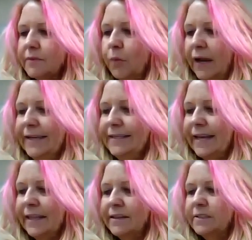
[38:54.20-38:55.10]
right,
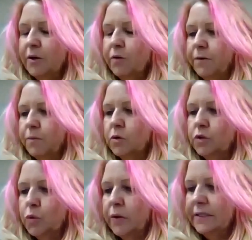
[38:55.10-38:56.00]
at the
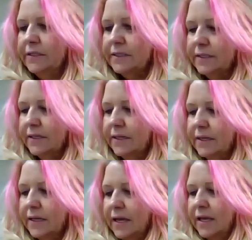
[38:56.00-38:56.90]
tibiofemoral joint.
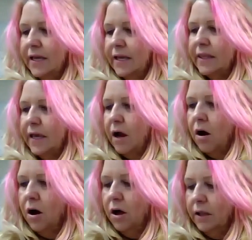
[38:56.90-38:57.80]
They
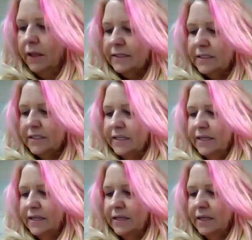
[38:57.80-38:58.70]
all
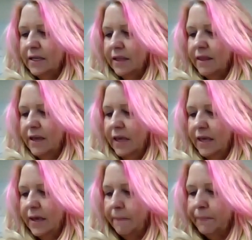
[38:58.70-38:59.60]
extend the
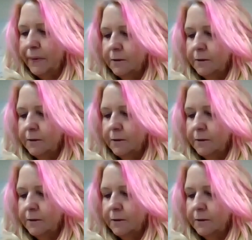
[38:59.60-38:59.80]
hip.